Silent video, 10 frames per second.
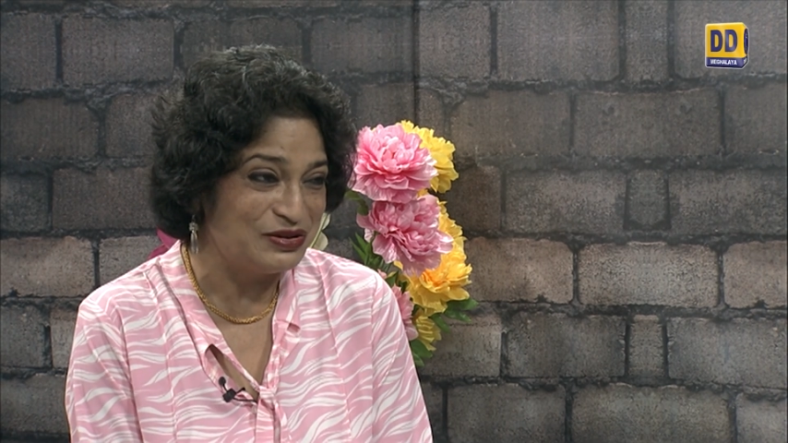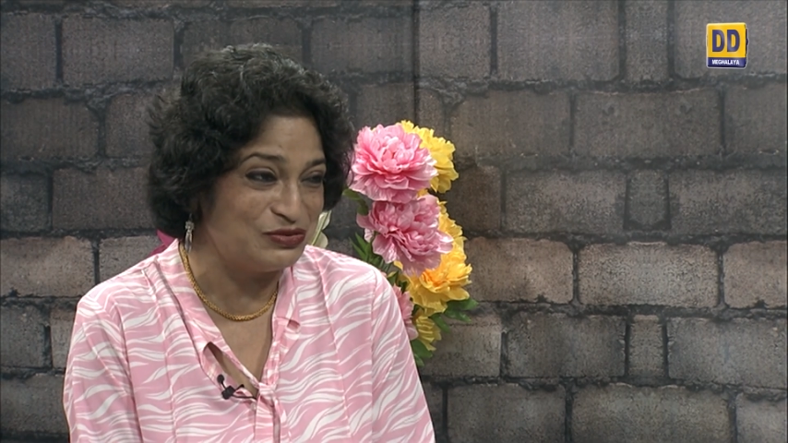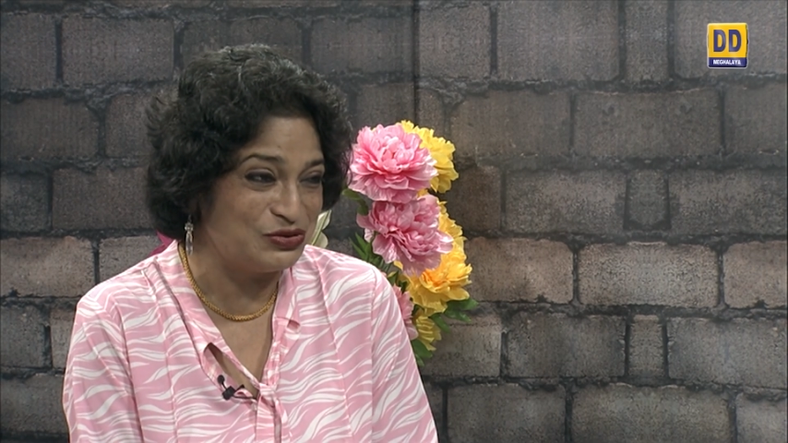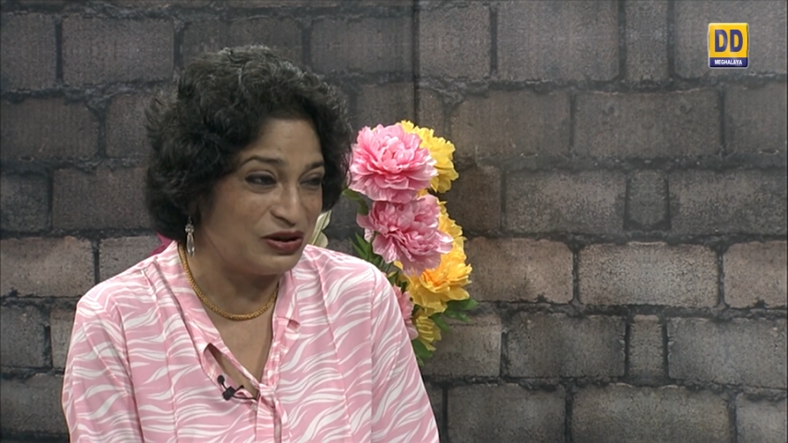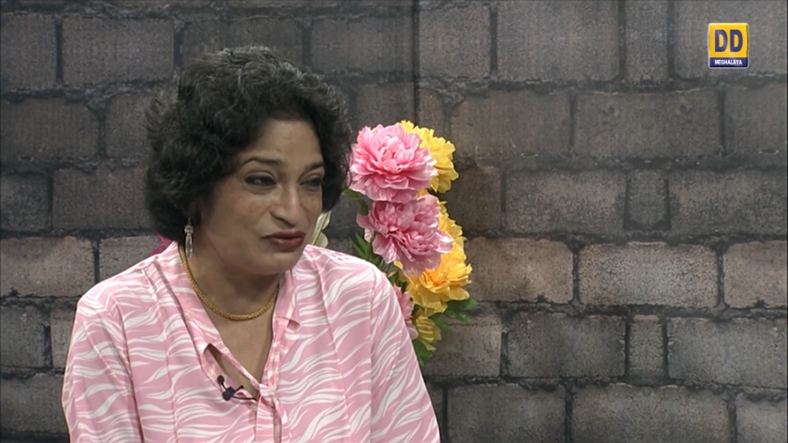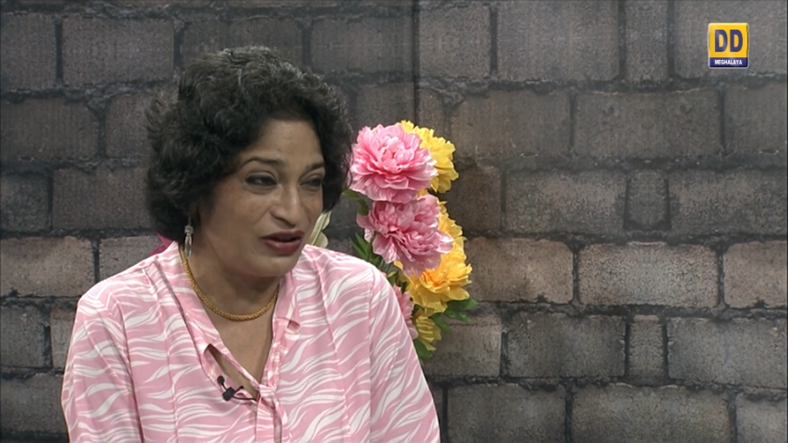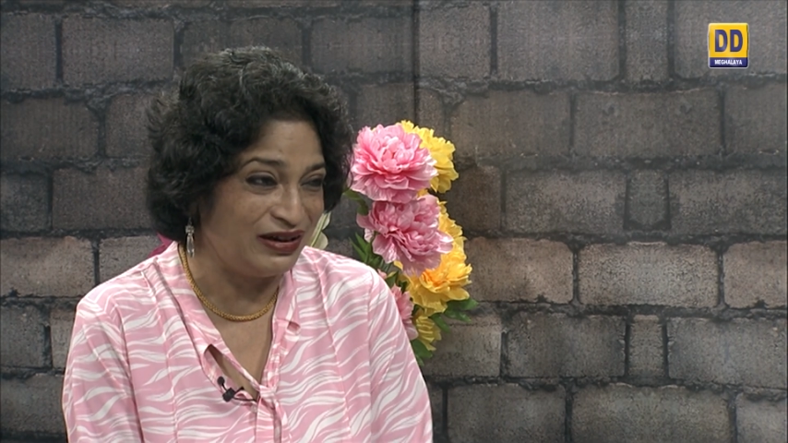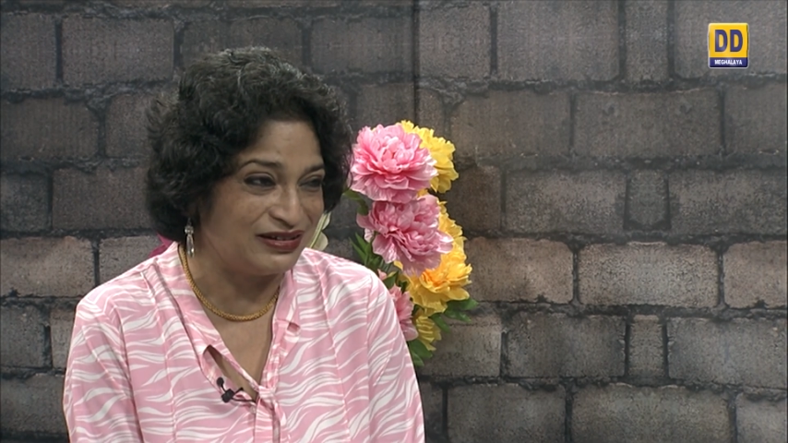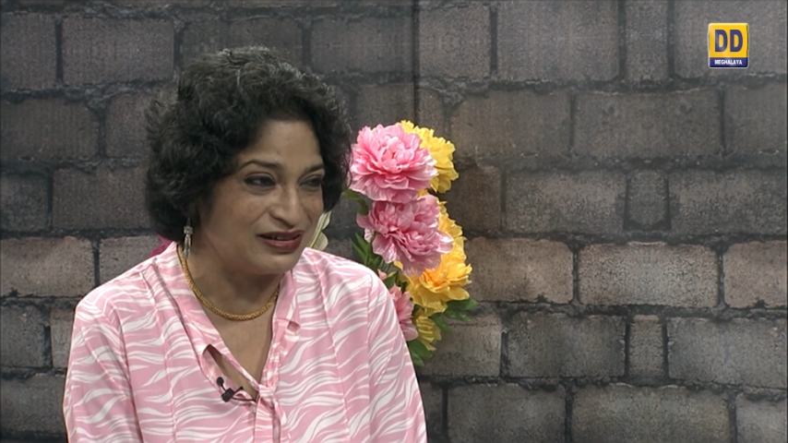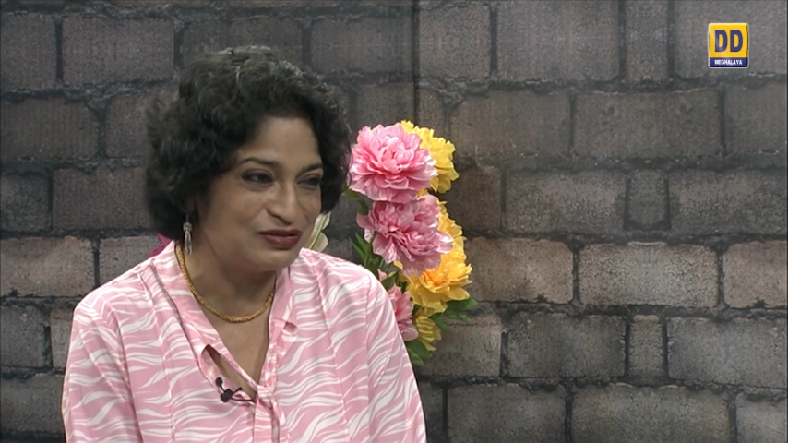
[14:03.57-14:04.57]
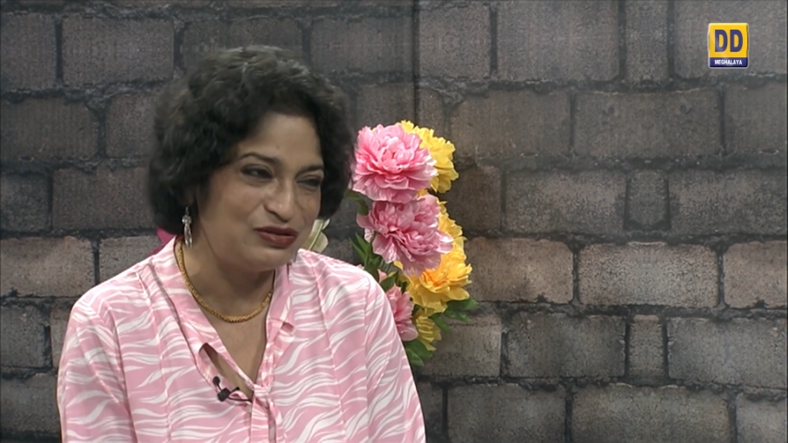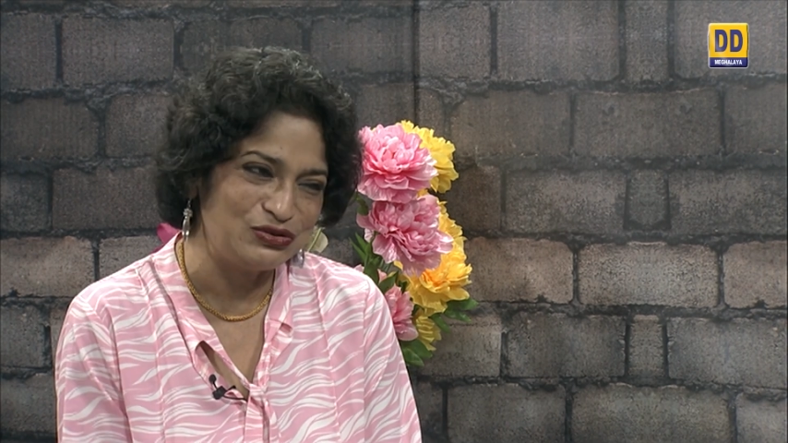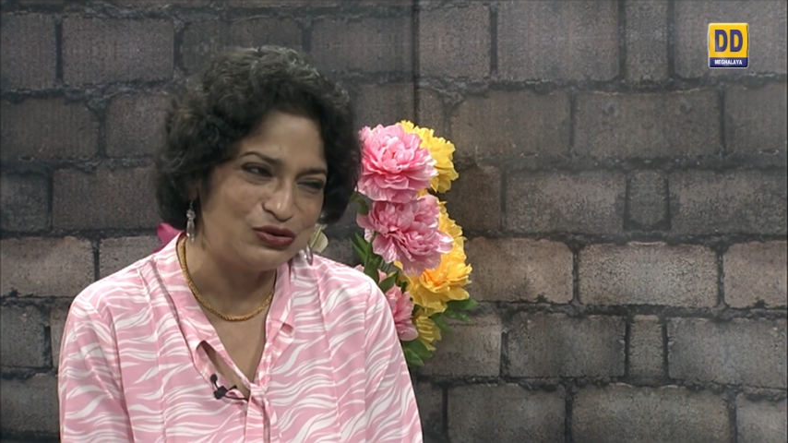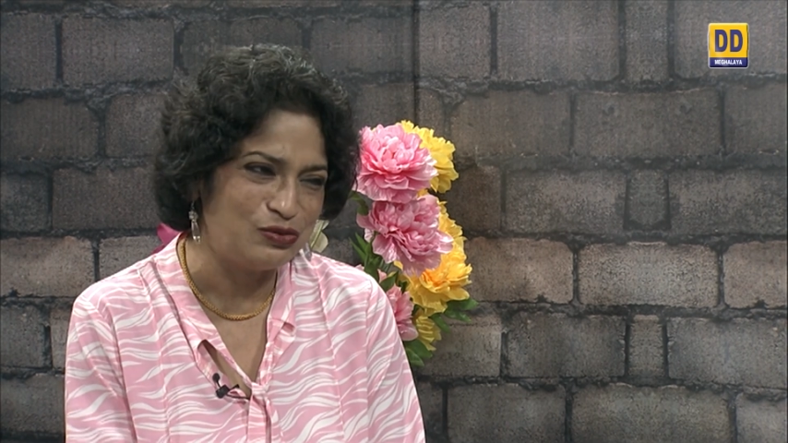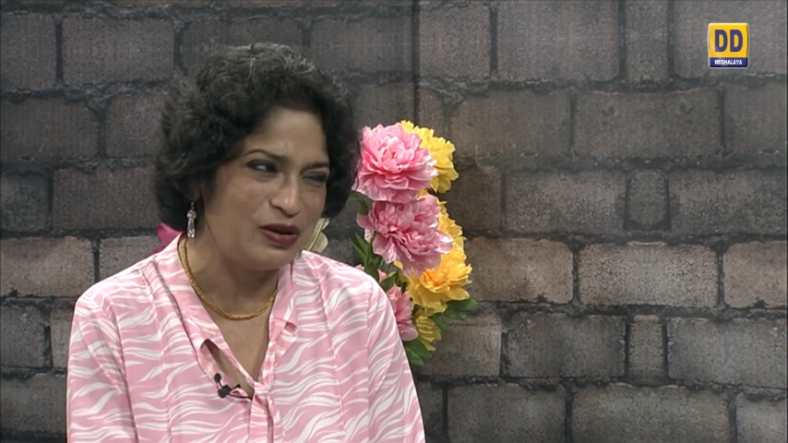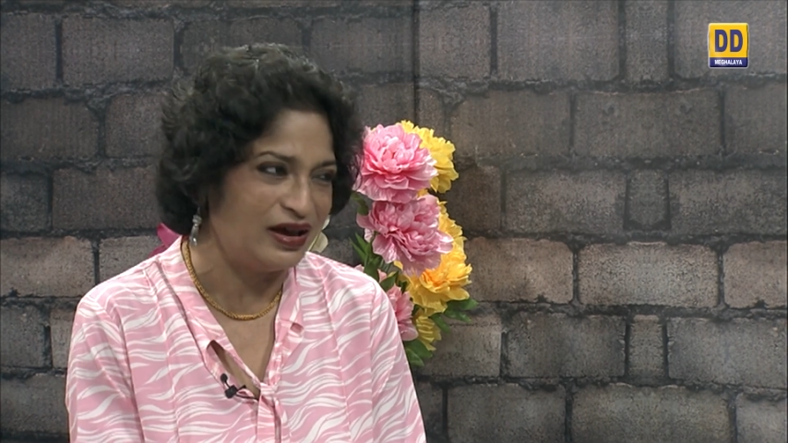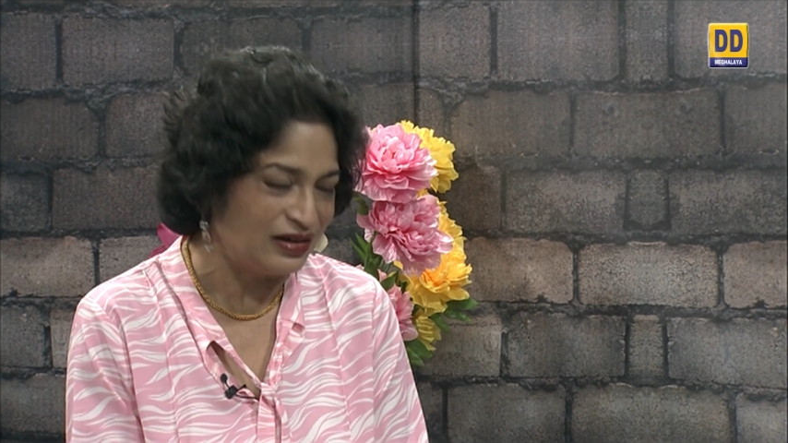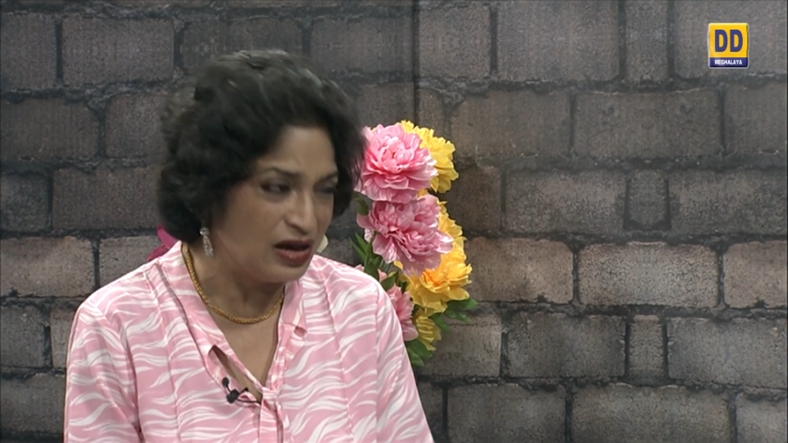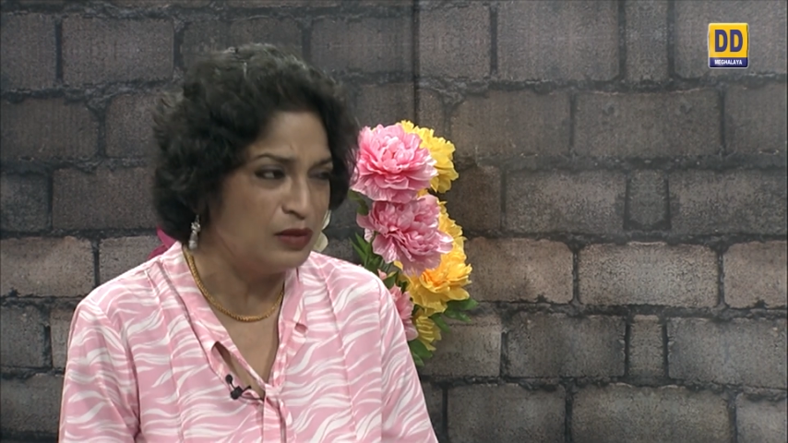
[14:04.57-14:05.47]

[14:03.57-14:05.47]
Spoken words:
would affect us. We would go back.